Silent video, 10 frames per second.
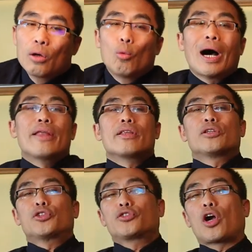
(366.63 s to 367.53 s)

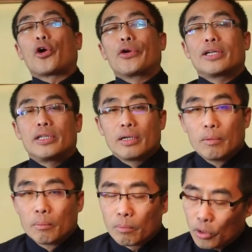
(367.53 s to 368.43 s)
when stored
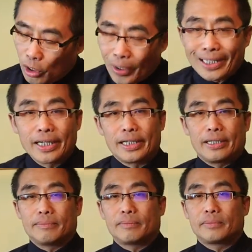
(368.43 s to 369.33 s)
correctly.